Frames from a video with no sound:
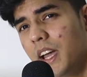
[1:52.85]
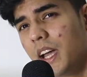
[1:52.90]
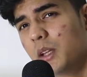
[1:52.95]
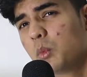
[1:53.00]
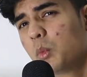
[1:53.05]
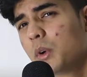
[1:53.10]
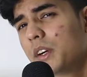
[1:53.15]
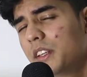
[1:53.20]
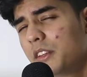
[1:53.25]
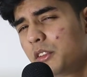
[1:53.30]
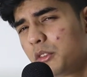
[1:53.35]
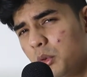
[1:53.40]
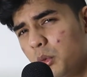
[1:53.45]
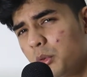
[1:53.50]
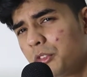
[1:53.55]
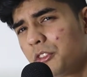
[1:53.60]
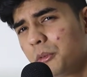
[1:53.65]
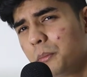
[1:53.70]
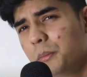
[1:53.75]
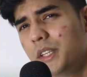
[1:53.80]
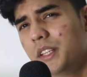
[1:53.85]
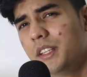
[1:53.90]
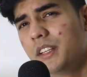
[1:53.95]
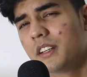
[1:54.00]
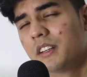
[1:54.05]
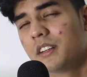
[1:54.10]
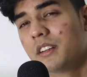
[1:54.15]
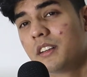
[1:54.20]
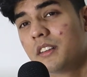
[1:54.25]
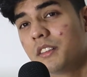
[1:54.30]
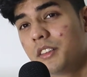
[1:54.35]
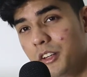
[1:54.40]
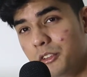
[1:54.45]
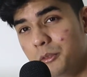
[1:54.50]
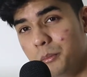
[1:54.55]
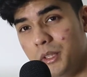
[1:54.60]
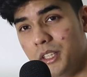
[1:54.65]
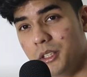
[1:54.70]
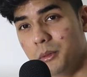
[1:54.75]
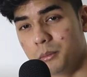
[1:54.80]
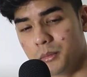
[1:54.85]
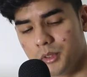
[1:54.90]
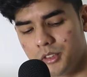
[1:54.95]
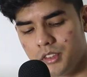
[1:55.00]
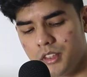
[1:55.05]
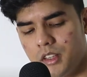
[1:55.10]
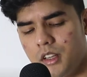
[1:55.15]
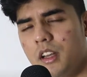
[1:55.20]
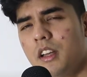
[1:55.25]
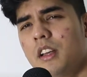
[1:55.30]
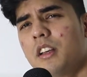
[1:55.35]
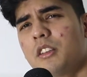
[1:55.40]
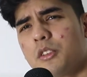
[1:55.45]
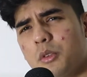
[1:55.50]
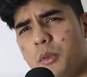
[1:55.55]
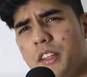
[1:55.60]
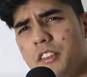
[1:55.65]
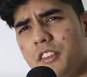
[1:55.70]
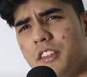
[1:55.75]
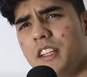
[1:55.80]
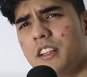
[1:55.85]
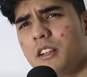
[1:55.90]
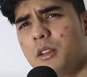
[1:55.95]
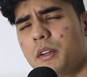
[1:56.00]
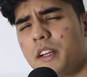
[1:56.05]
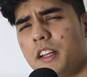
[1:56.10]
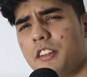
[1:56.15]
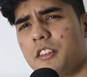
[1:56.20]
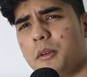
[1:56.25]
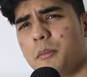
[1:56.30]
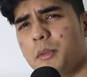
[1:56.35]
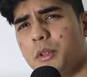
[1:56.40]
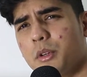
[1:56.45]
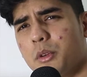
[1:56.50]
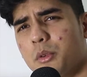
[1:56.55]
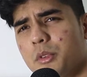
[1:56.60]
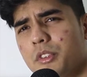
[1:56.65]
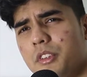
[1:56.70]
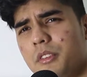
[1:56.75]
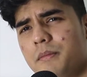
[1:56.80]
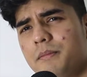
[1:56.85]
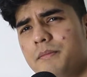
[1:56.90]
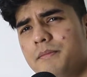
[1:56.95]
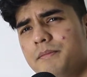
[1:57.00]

And where there's social media, there's memes. So let's take a look at some of those.